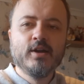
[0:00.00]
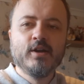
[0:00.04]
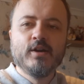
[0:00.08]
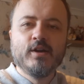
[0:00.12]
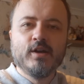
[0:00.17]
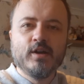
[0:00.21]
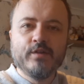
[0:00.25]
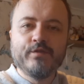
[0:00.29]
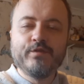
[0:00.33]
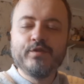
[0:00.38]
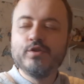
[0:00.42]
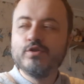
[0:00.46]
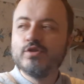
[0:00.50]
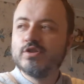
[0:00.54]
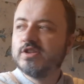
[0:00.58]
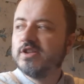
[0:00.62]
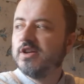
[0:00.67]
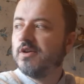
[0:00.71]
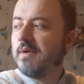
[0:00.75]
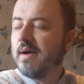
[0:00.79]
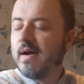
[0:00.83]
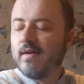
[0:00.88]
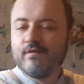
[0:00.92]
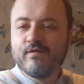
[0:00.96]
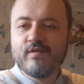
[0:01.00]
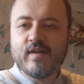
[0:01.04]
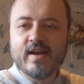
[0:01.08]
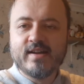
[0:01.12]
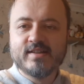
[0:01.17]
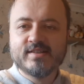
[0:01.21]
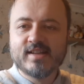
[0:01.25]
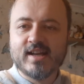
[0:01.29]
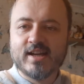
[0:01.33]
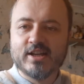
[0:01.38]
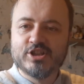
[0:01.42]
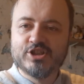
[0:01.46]
if you still have
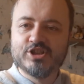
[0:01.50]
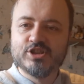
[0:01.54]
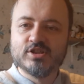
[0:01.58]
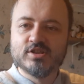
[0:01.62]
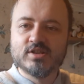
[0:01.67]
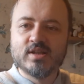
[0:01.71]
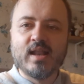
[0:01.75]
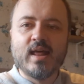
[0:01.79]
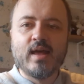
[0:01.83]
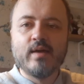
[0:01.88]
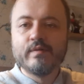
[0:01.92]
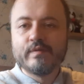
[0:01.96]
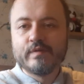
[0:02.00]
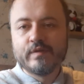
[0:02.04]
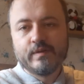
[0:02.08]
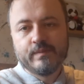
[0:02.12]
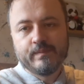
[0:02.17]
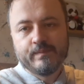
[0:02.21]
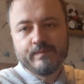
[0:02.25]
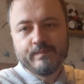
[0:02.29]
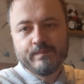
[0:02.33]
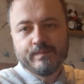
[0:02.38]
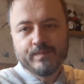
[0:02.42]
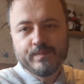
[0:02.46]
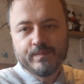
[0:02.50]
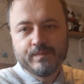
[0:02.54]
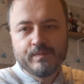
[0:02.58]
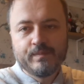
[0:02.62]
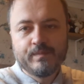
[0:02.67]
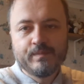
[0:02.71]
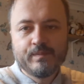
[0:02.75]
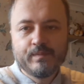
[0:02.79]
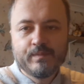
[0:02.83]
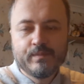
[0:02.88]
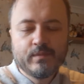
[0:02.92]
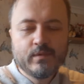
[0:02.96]
fast actions left,
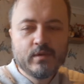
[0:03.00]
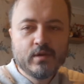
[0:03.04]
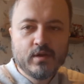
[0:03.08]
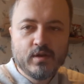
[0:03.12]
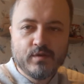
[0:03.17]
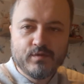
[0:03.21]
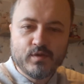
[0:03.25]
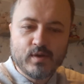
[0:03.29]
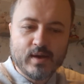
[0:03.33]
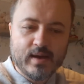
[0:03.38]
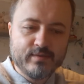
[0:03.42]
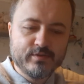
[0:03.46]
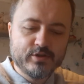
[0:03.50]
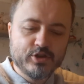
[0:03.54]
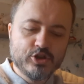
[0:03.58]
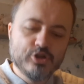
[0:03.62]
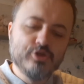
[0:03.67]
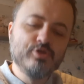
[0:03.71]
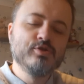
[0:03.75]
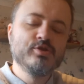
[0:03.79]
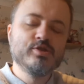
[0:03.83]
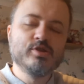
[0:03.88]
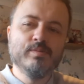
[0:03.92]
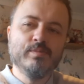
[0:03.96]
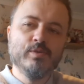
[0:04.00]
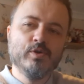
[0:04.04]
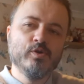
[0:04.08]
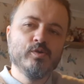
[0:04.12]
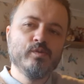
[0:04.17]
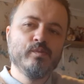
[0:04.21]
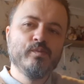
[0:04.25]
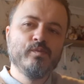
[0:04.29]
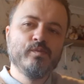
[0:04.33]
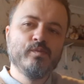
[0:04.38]
if you haven't used them all,